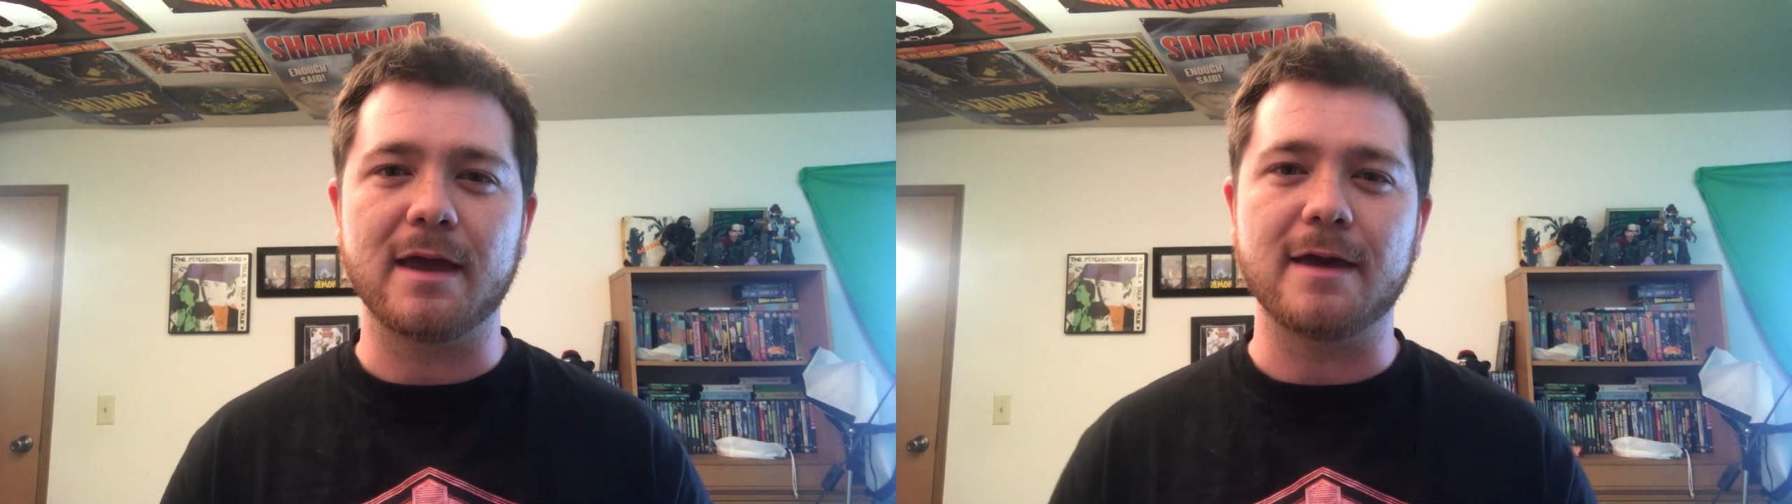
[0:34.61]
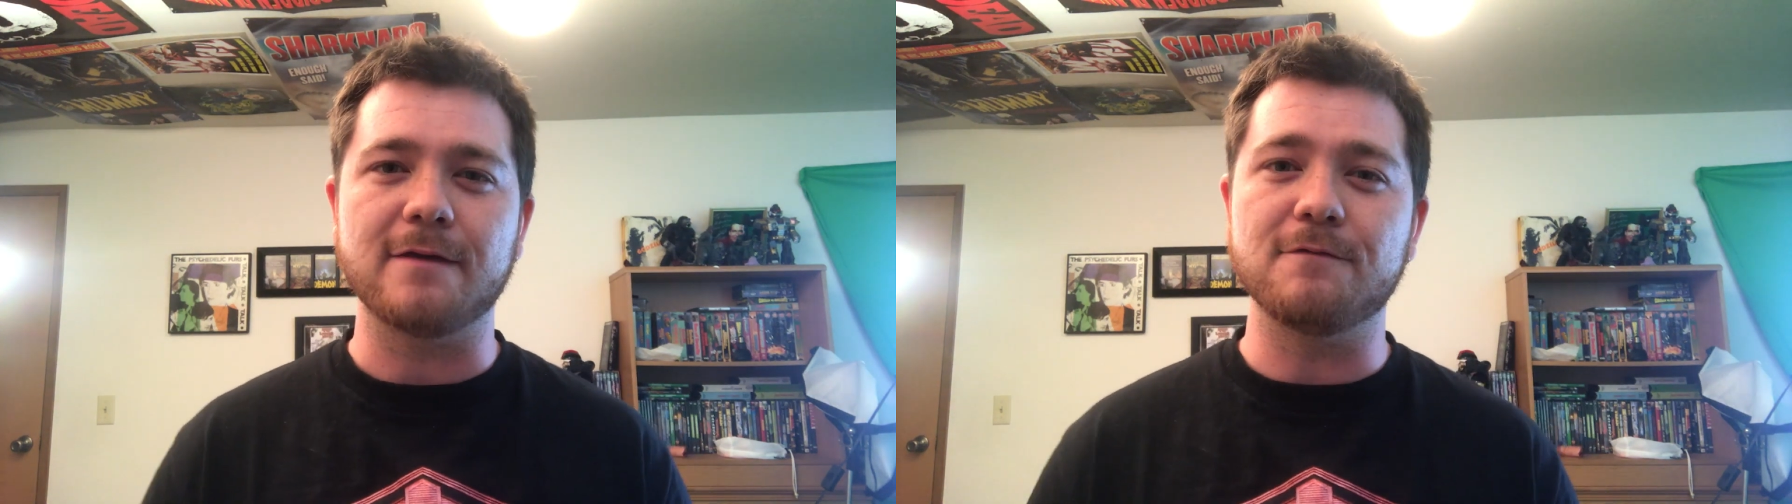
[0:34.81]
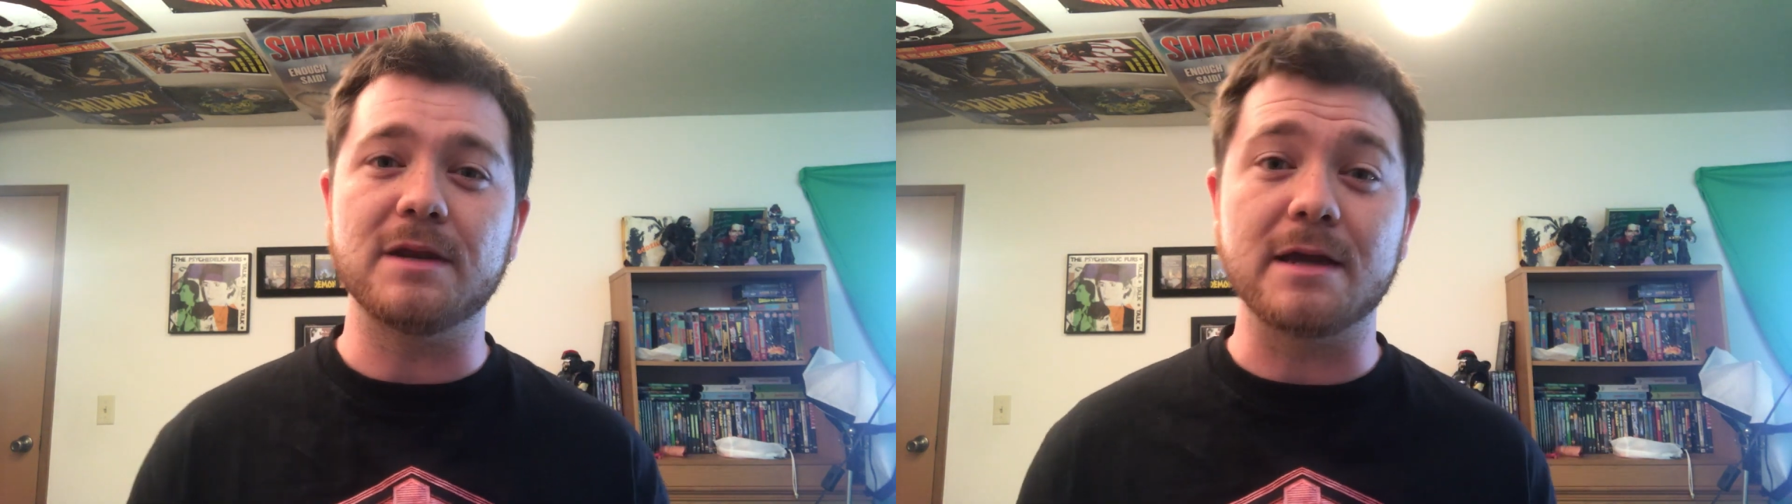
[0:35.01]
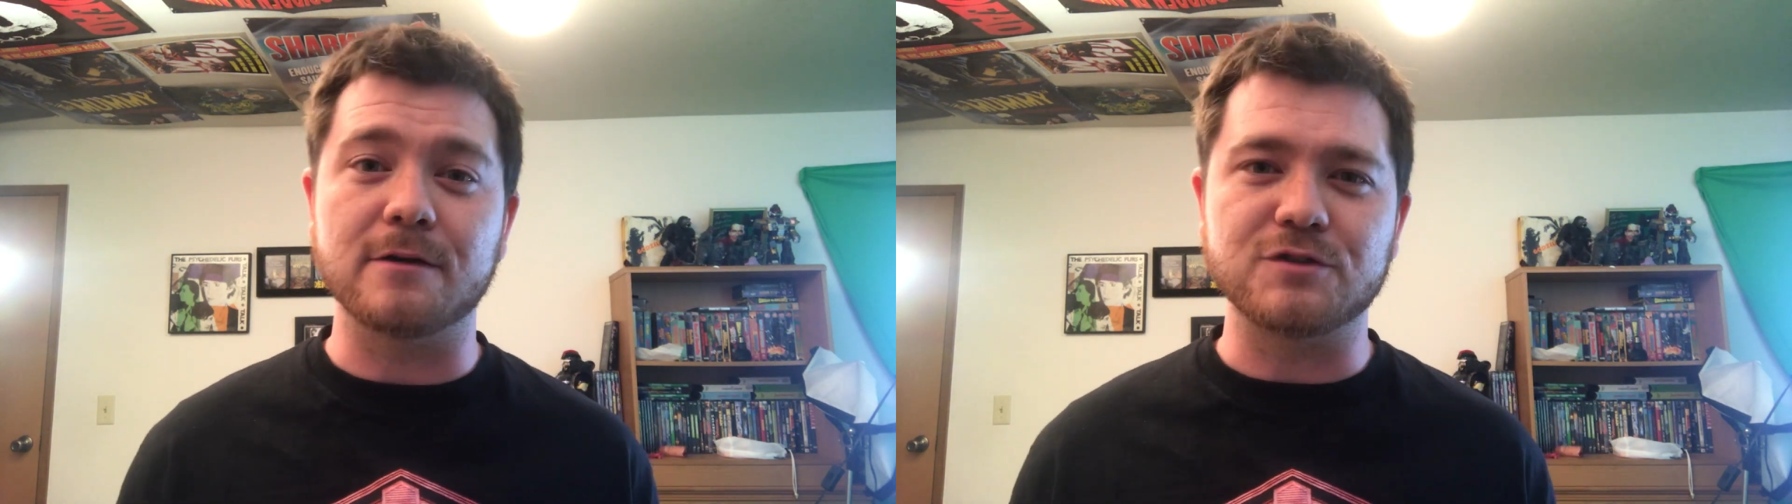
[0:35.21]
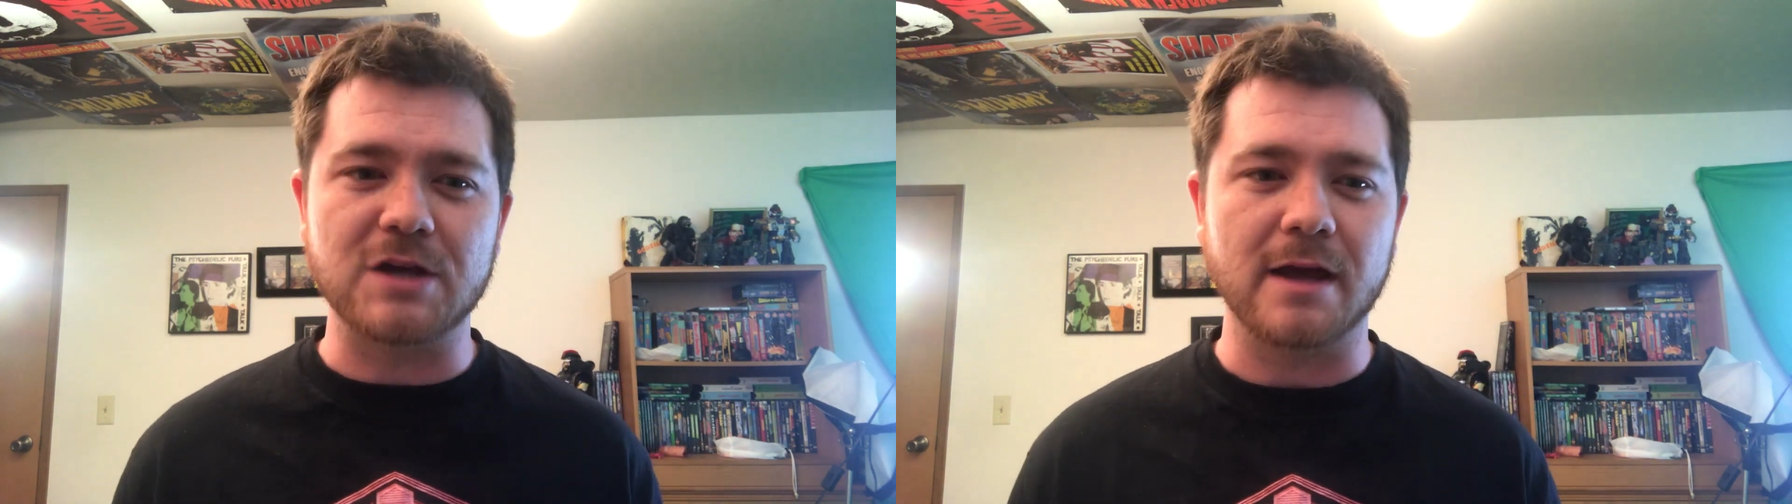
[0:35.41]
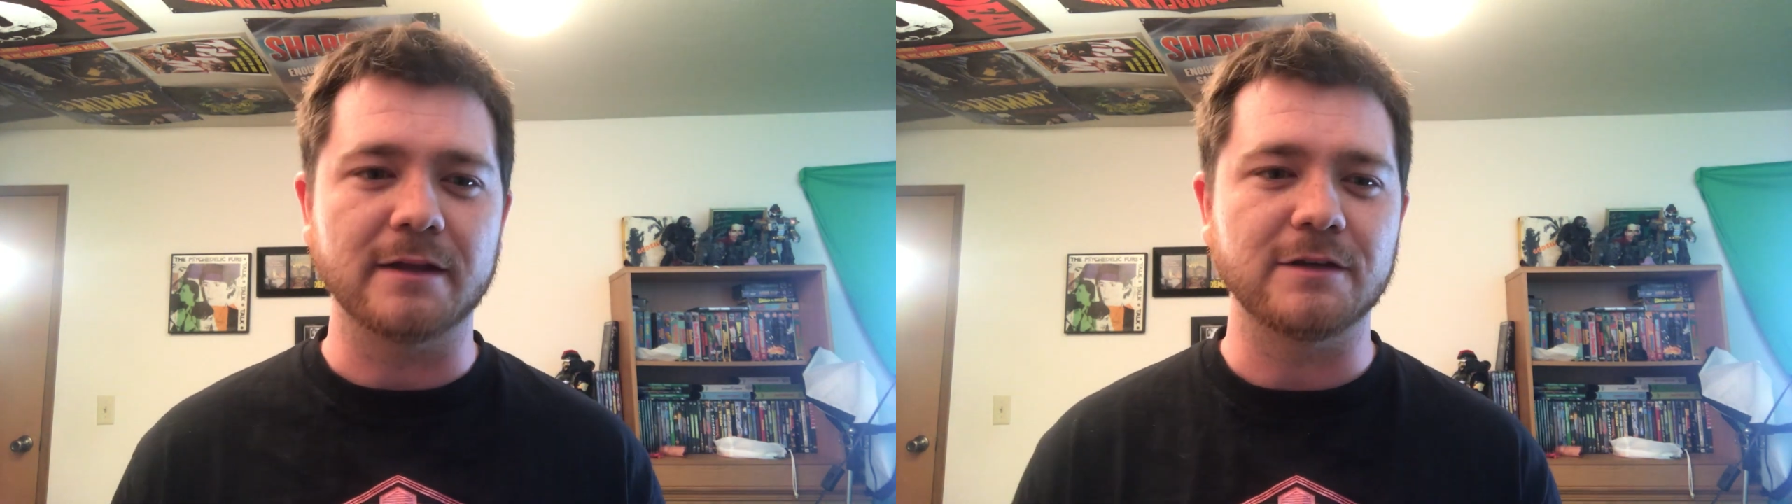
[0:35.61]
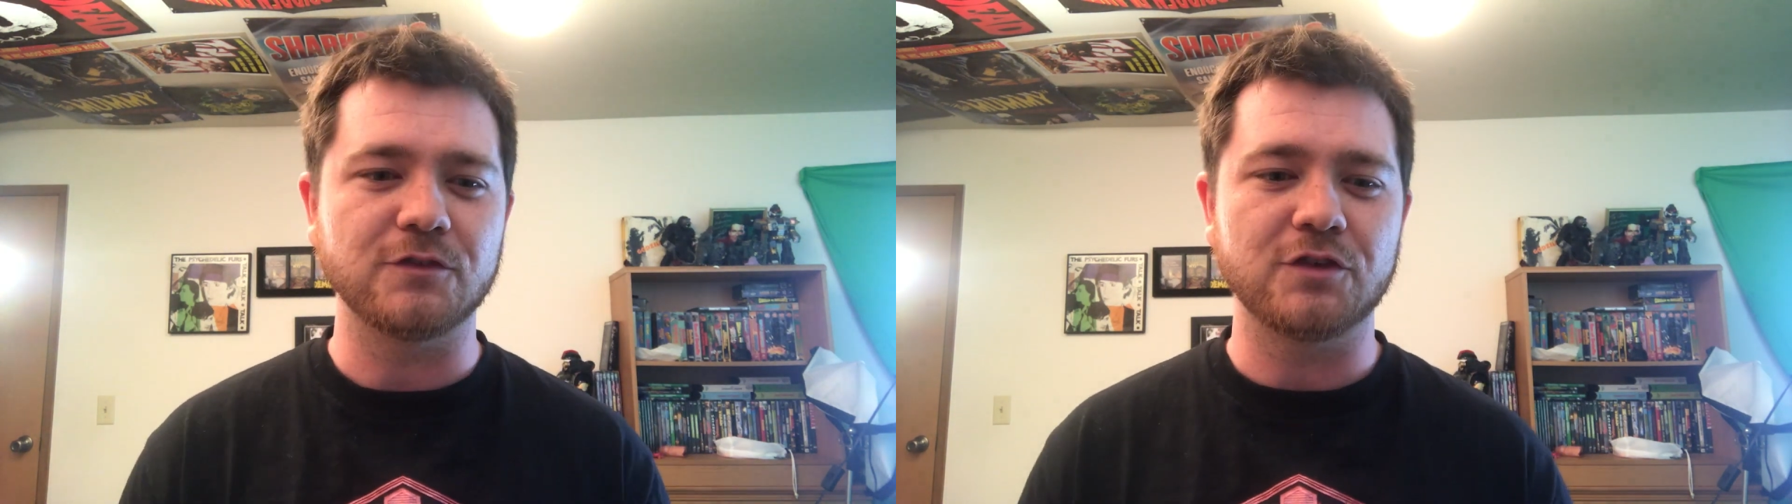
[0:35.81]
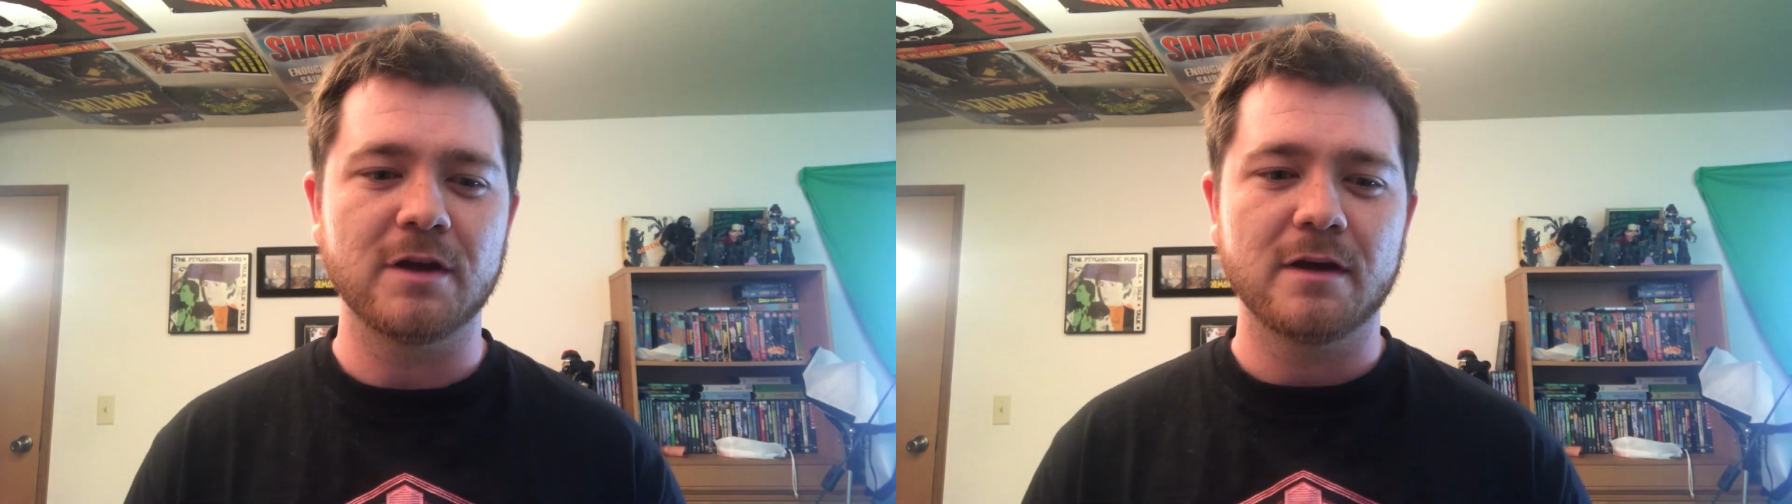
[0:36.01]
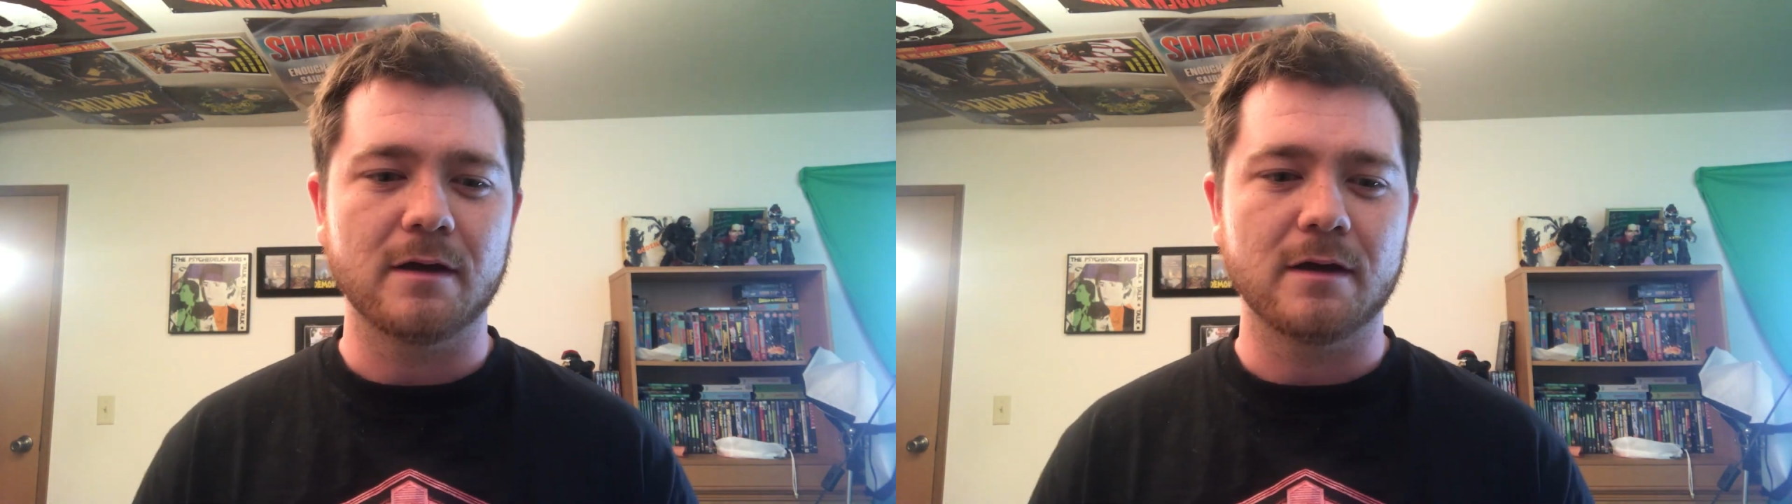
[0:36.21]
a video challenge.